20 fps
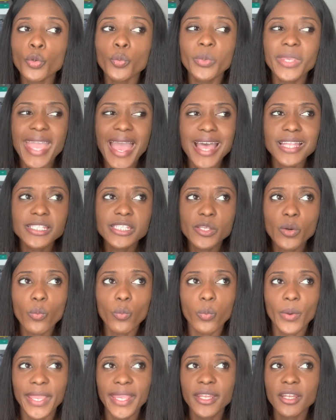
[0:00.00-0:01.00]
we had to
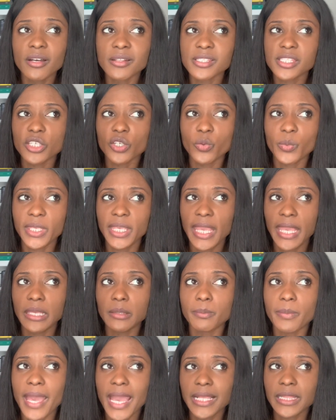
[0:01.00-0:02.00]
wait until we
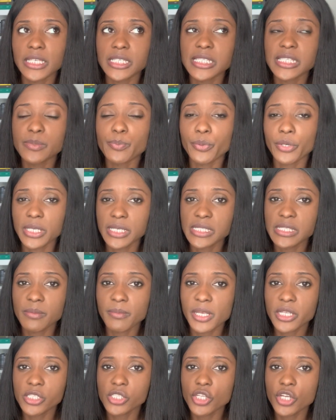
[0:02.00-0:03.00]
came back the spring
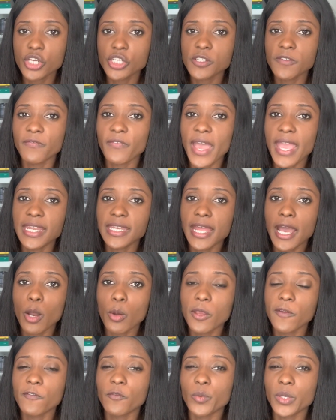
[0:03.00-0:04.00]
semester to find
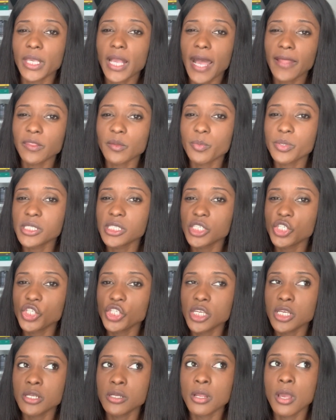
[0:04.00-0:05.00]
out if we got the
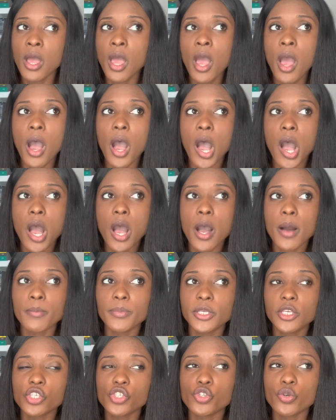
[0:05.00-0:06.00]
position,
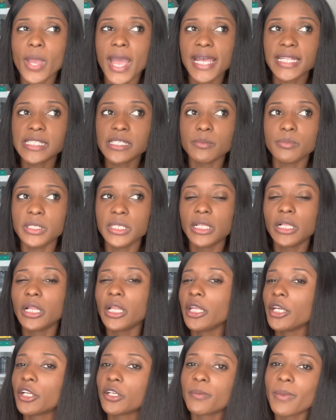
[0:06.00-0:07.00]
because you had to be
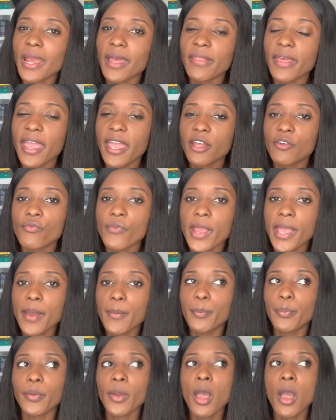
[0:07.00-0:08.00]
cleared by the head
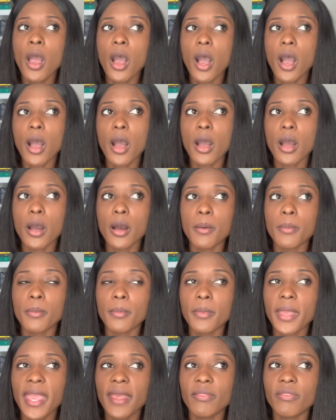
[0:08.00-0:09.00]
rep.
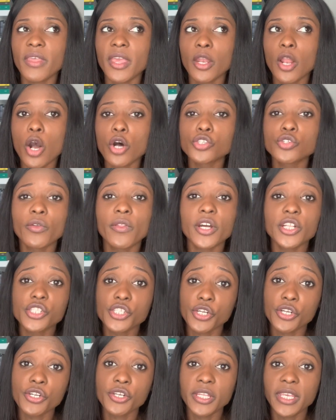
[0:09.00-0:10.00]
And then also the
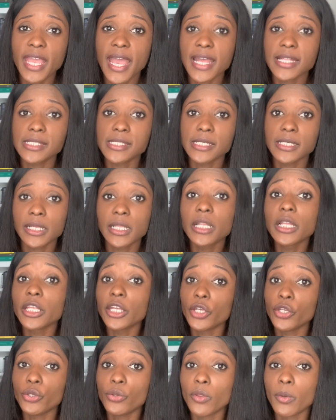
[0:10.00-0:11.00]
attorney had to
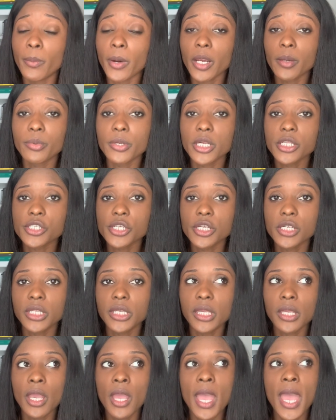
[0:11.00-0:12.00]
clear you. The Barbary
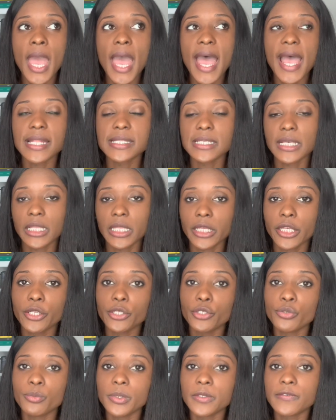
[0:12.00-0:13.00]
attorney had to clear
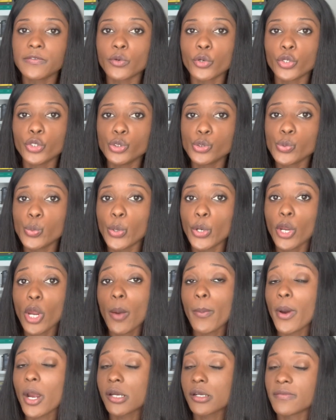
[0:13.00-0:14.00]
you before you were
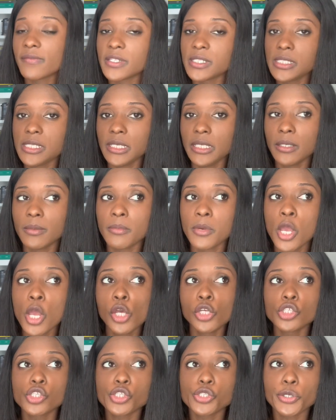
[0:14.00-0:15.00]
a part of the team.
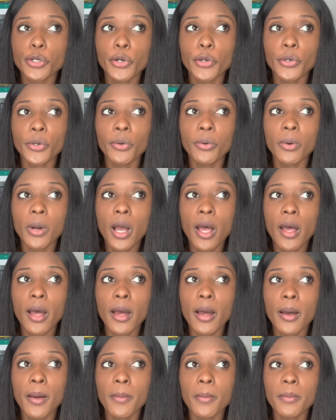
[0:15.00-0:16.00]
So,
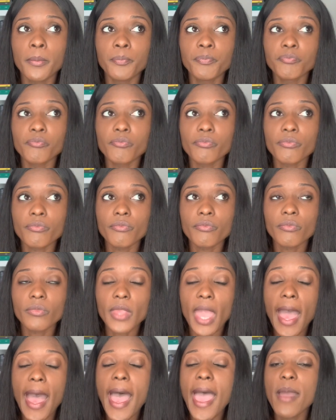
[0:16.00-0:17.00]

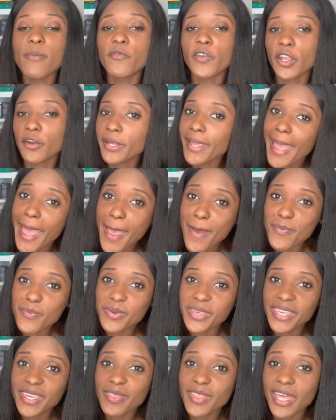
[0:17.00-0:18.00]
I'm very
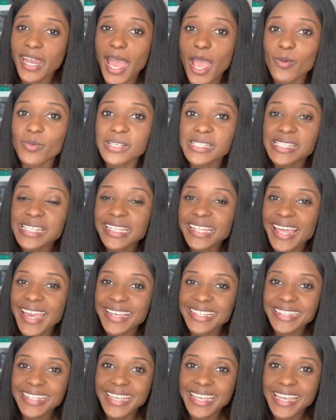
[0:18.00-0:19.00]
happy that I was
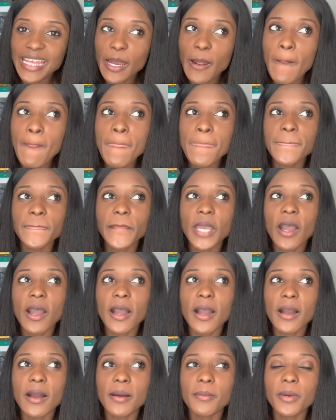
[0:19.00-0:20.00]
selected,
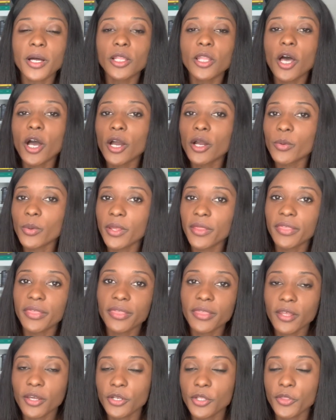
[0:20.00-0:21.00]
along
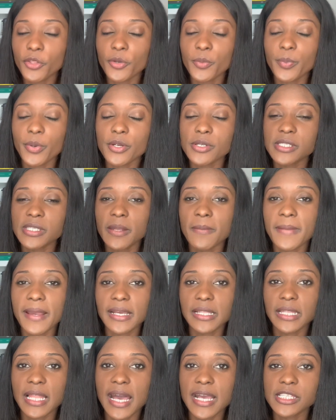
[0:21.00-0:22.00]
with another person in
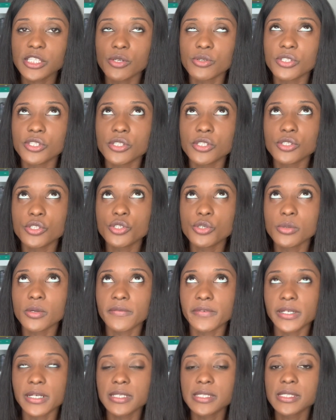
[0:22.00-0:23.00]
my class. There's two
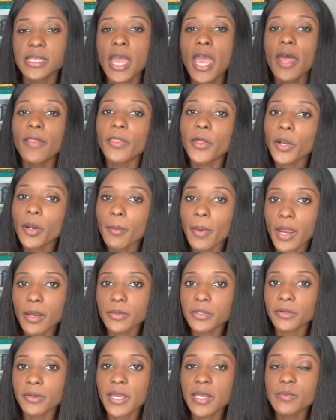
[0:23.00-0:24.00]
of us that are
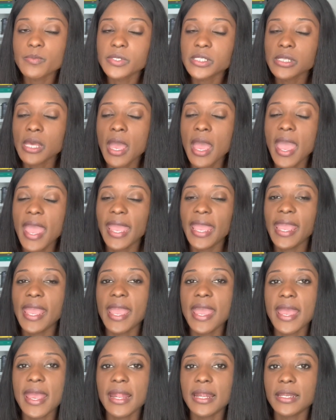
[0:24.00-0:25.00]
Barbary reps.
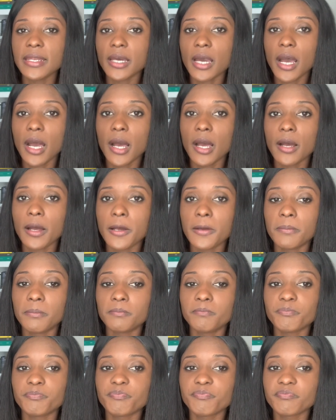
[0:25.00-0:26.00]
And,
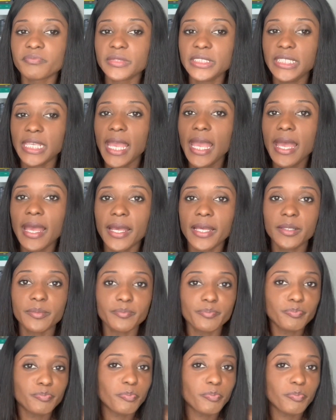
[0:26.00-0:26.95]
yeah,